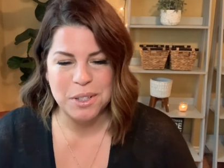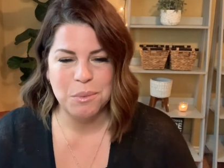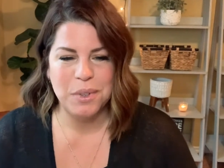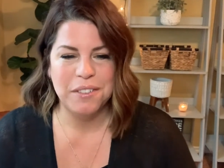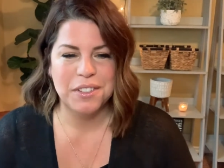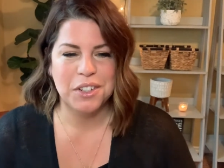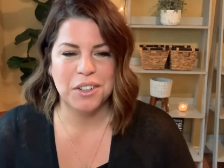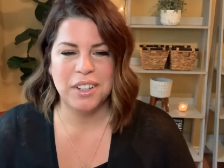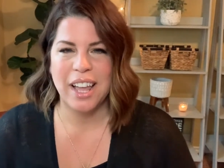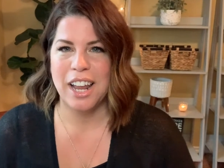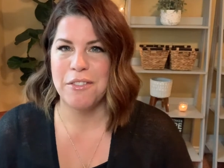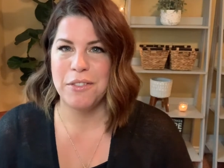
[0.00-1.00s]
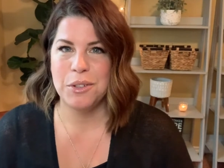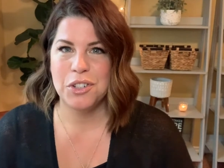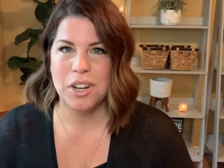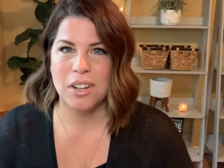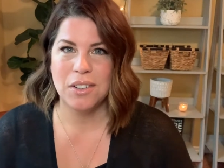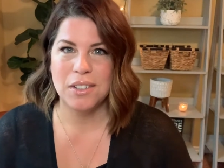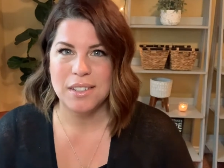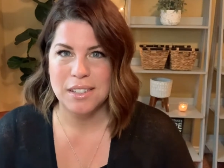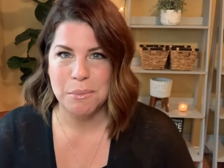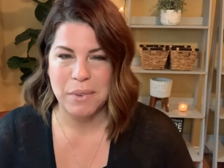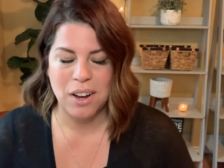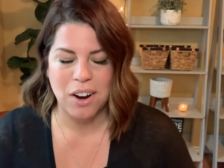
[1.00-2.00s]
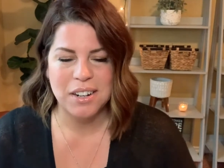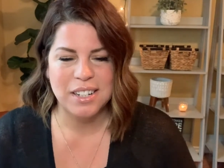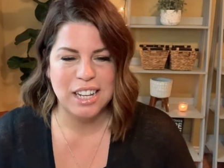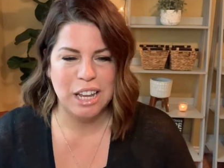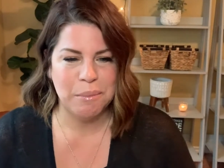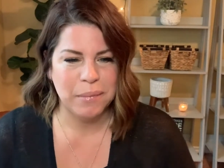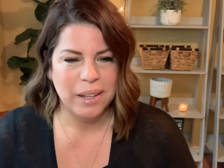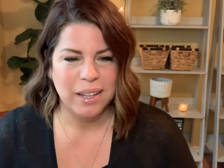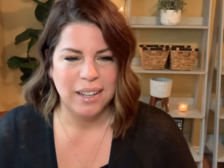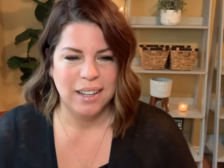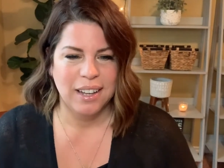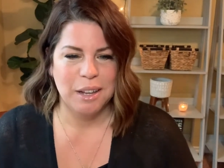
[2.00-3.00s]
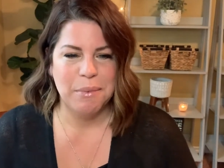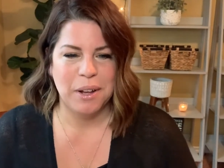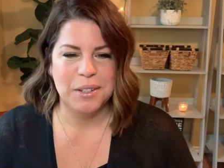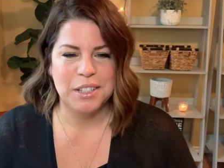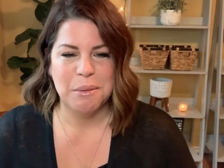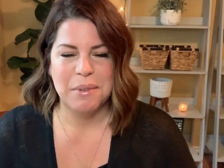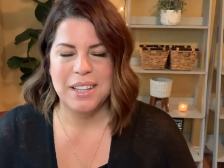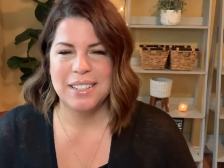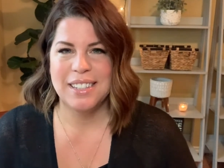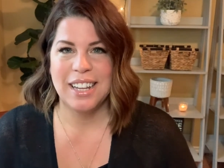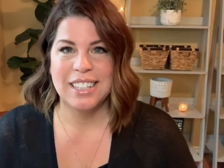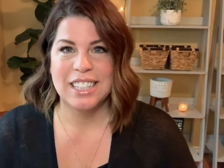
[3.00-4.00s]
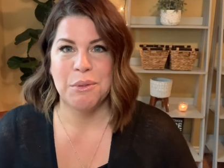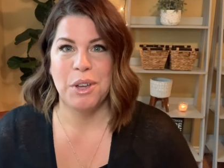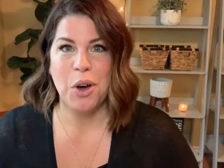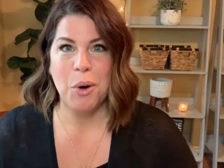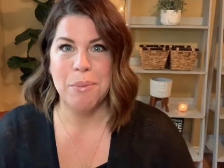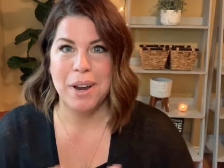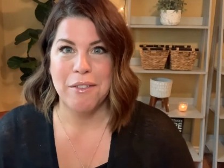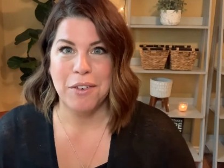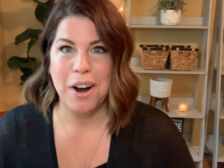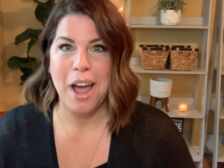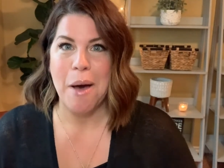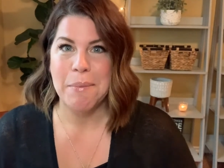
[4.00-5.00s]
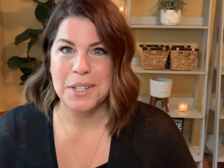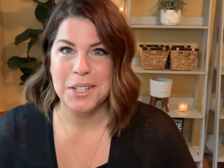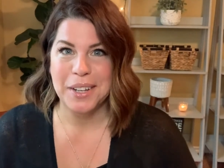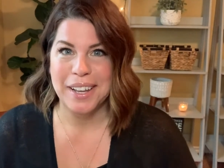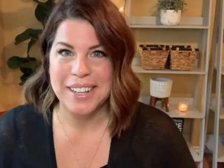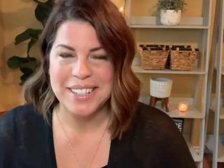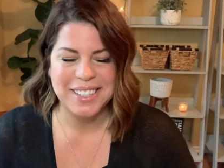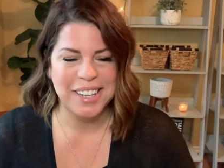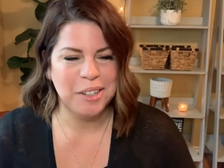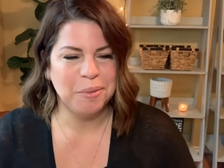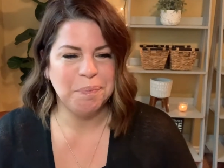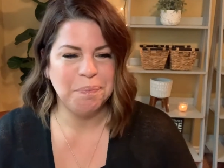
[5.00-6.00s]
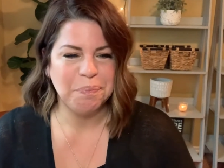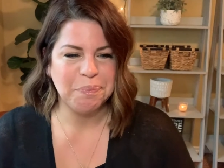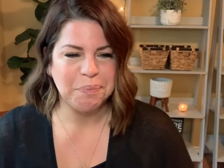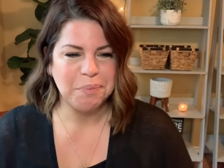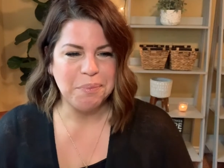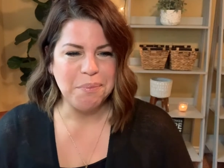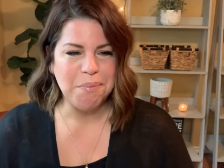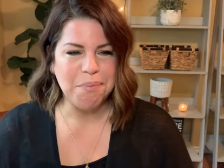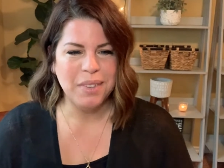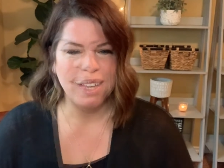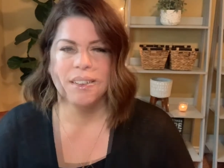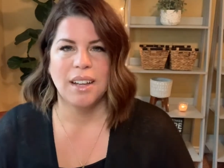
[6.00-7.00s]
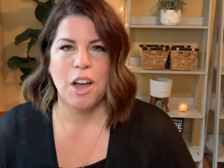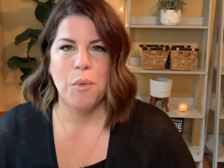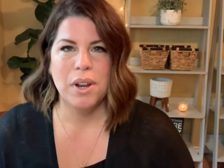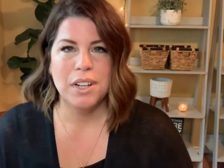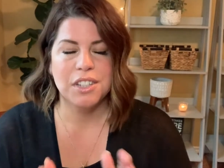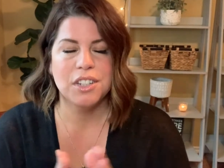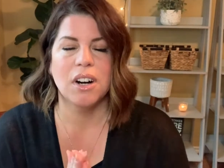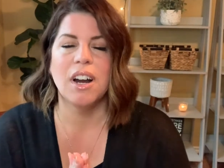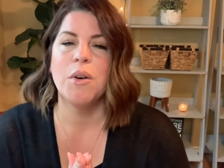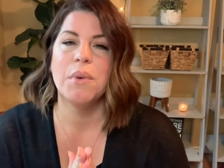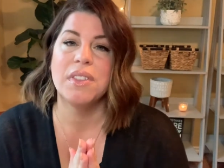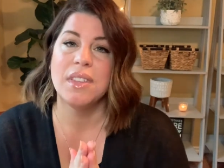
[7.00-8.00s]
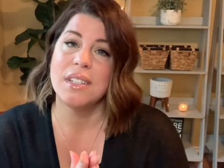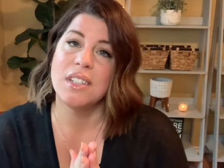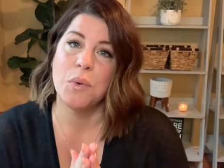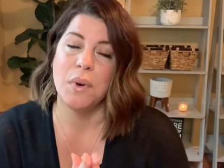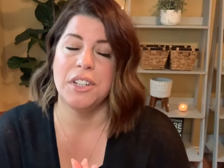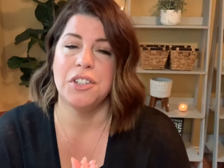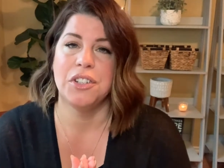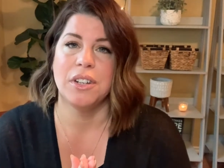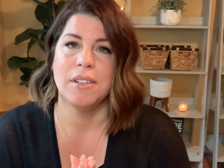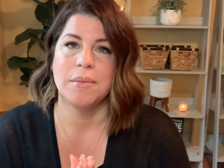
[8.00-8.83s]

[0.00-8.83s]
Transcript: We've certainly had a few chuckles among our team about some of these things that we hope never happen to us. I want to start out with this question.